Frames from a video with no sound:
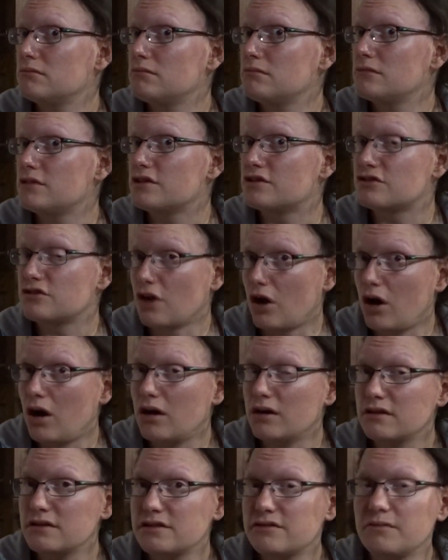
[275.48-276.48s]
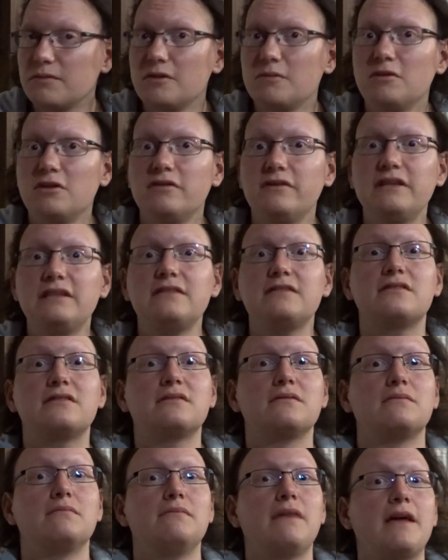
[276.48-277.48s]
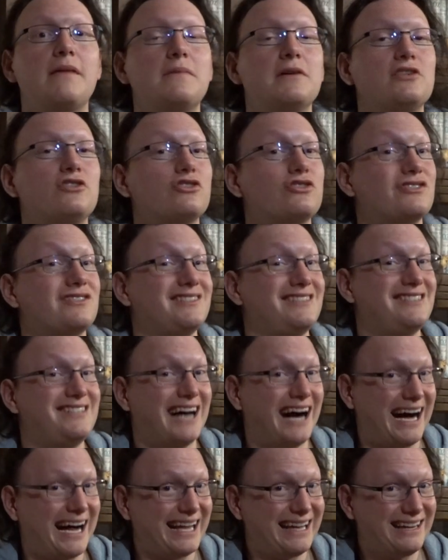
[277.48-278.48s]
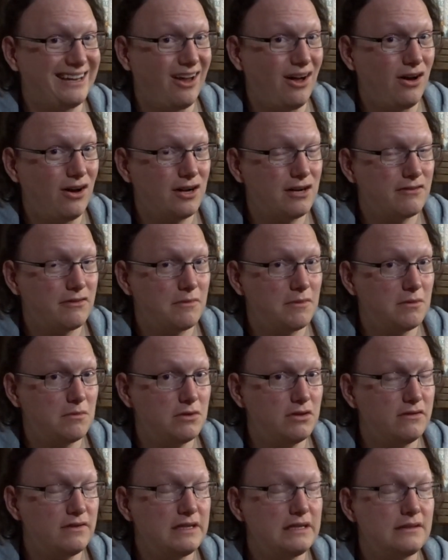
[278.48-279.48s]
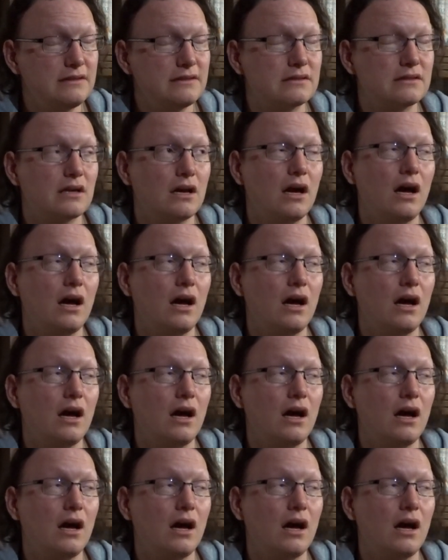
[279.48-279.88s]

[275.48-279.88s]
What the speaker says: the songs from the movies? Maybe just dialogue from the movies?